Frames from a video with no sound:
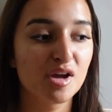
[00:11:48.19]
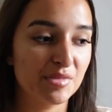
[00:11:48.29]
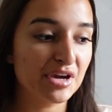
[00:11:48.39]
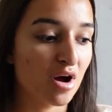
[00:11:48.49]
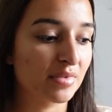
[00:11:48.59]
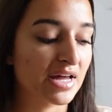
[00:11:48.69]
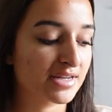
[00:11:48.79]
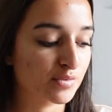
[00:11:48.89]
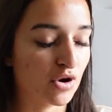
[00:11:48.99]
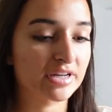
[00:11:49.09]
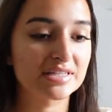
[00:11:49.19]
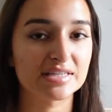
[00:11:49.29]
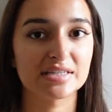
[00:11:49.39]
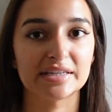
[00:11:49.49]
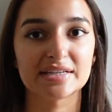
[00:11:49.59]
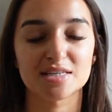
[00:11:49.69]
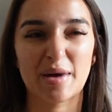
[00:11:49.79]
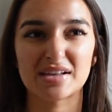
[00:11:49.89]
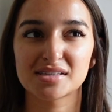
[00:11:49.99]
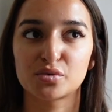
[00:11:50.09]
B complex more consistently because the
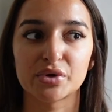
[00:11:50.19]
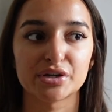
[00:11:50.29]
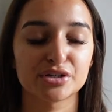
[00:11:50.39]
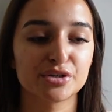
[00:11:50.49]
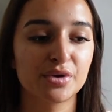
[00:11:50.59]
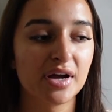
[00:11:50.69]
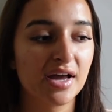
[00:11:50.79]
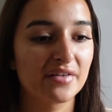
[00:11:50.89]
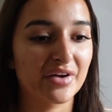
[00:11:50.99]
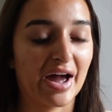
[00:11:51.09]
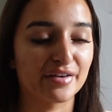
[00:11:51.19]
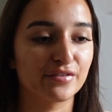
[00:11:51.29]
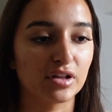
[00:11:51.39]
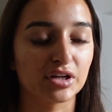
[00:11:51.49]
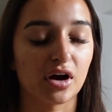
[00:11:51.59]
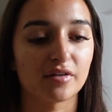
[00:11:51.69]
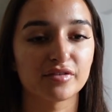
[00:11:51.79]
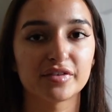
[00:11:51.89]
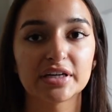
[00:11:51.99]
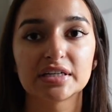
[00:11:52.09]
past like week or two I've kind of fallen off
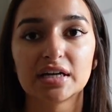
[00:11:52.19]
of it